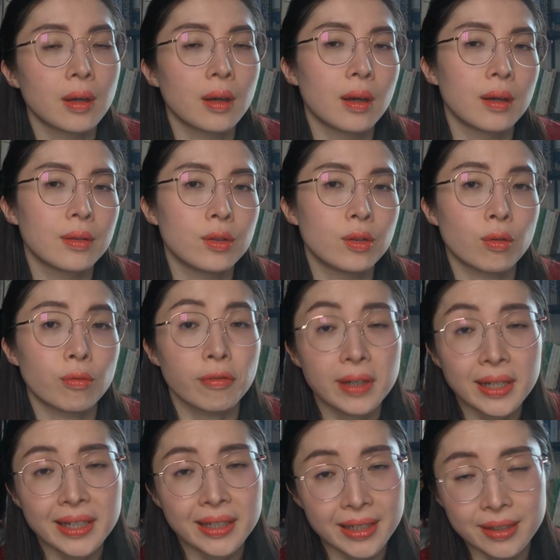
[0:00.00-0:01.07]
You don't
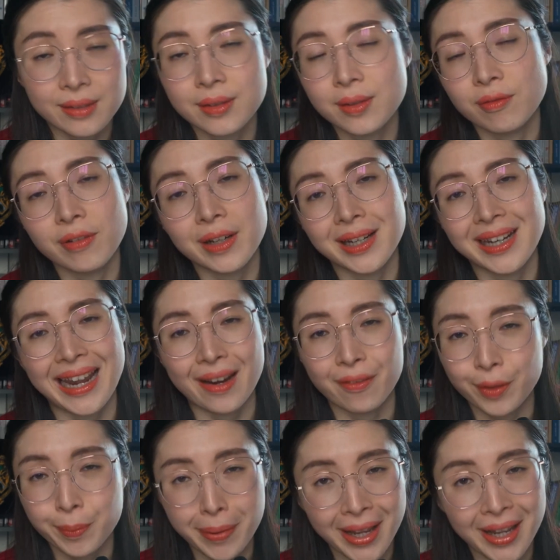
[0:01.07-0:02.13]
really need to read
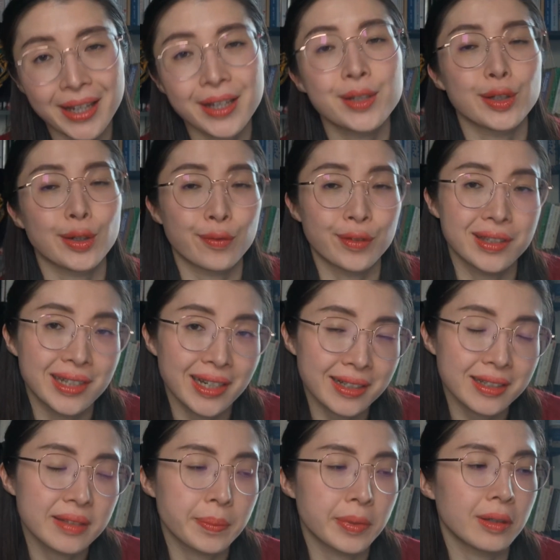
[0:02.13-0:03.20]
every page of the
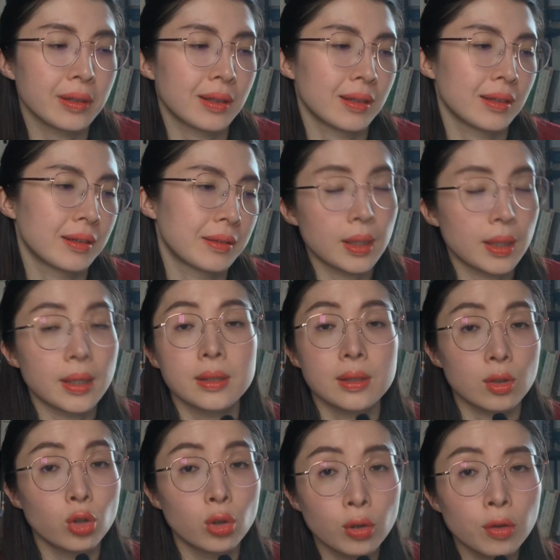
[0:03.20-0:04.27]
textbook is
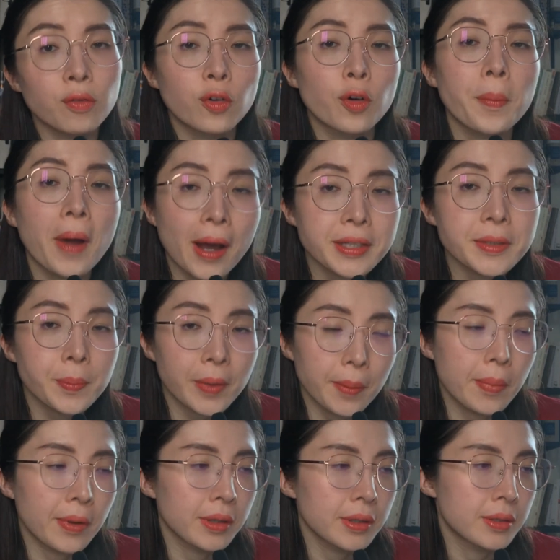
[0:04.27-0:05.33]
to look for past
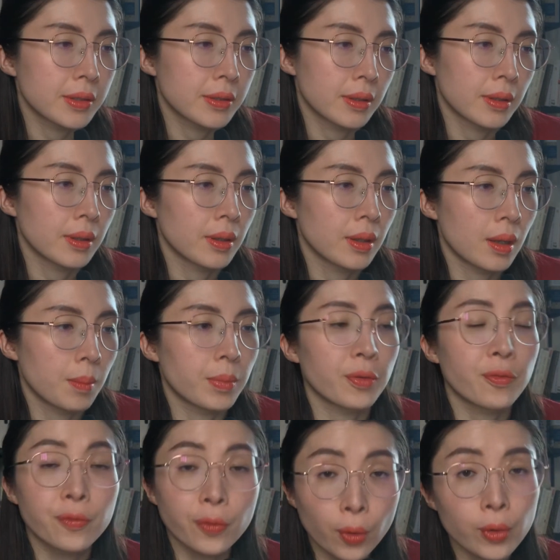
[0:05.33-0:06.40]
papers
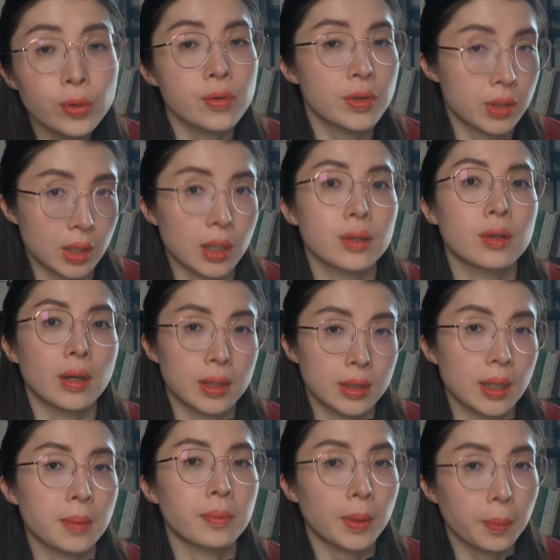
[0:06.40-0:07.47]
before you start your
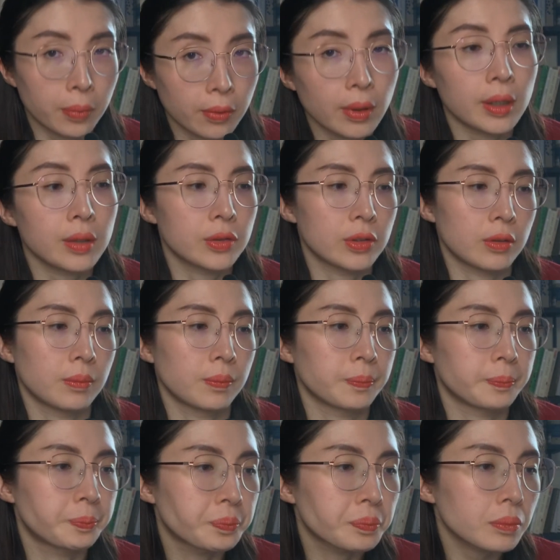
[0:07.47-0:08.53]
exam preparation.
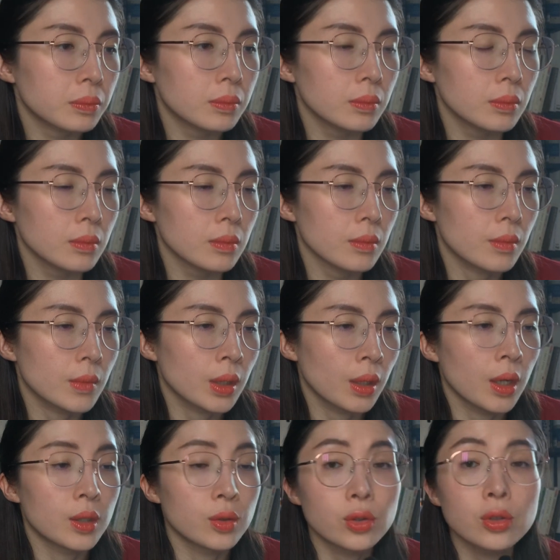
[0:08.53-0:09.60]

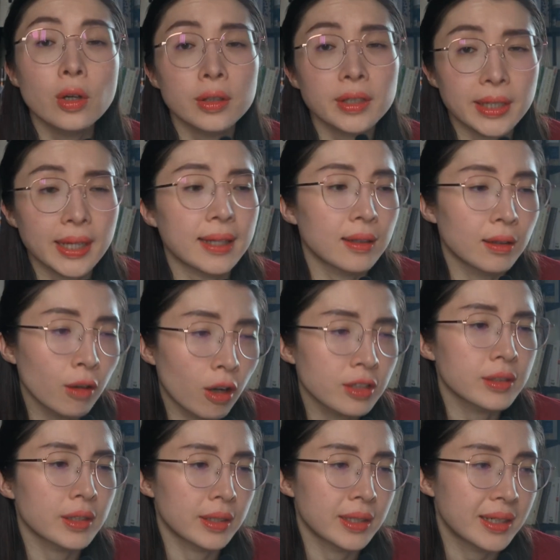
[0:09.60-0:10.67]
Do not get
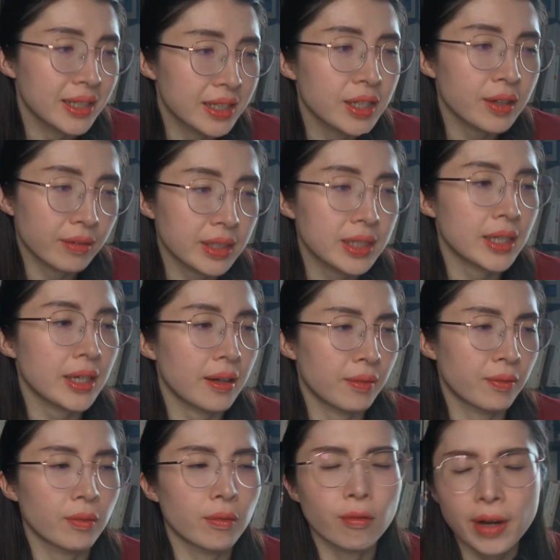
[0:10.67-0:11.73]
lost in the nitty gritty
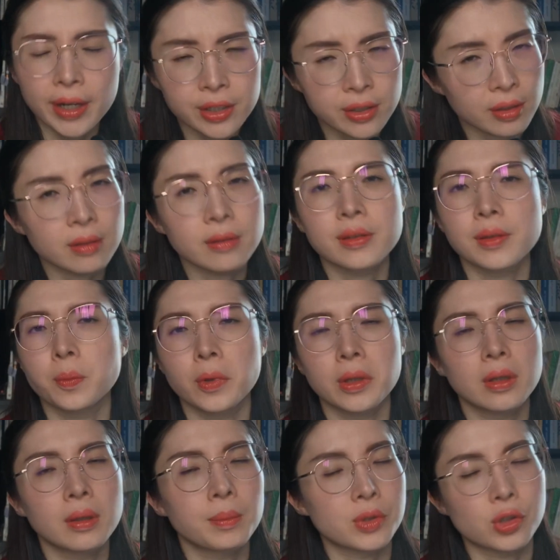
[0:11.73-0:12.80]
of ratios and what
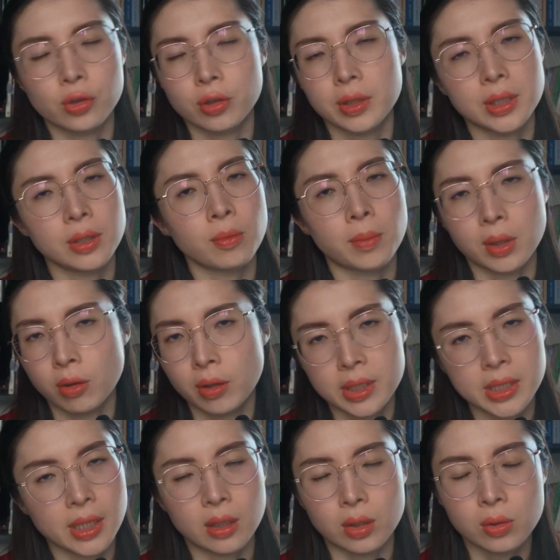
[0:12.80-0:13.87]
the majority or
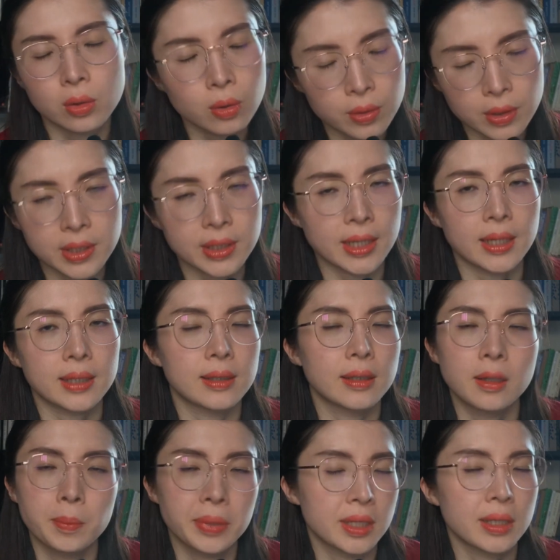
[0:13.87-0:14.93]
minority in a court said
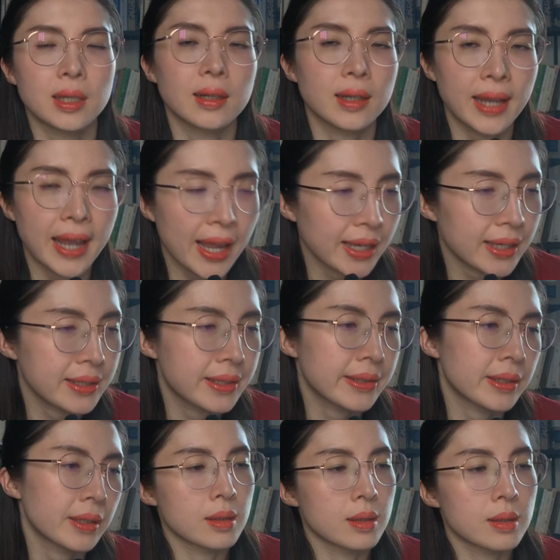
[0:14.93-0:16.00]
in a particular case.